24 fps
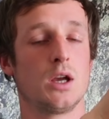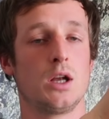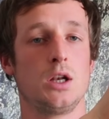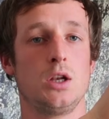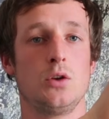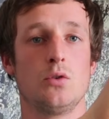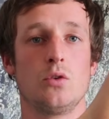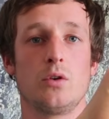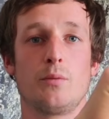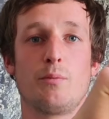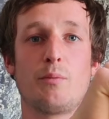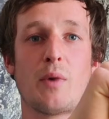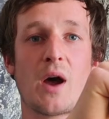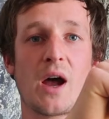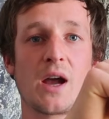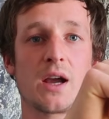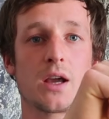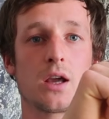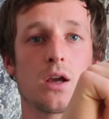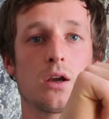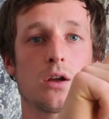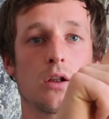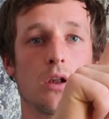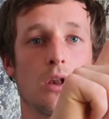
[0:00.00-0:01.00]
and you would
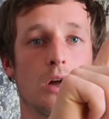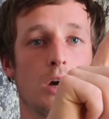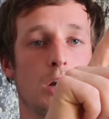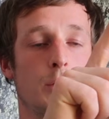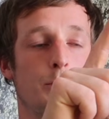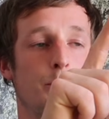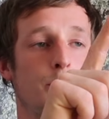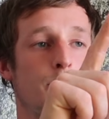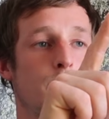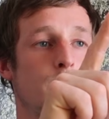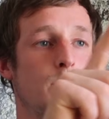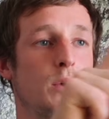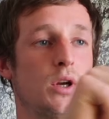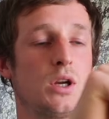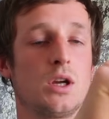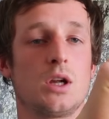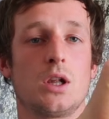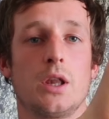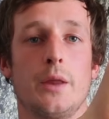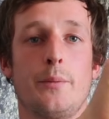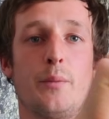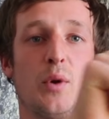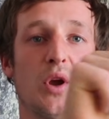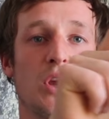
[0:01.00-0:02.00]
back climb,
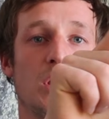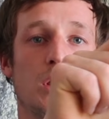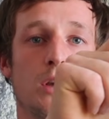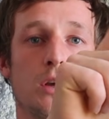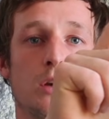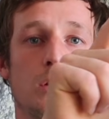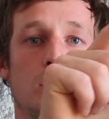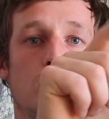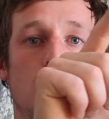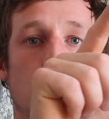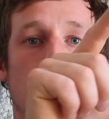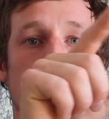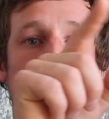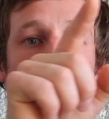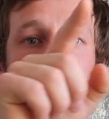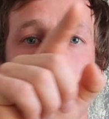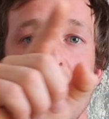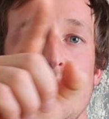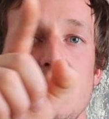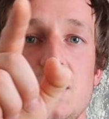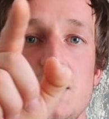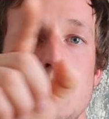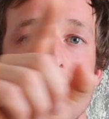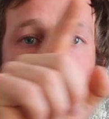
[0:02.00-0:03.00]
clipping all your
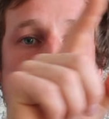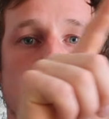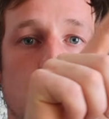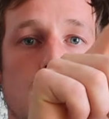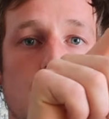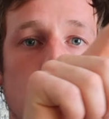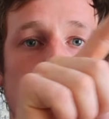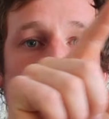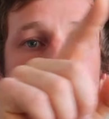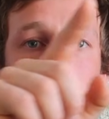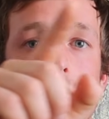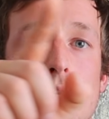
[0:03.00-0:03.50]
pieces of gear,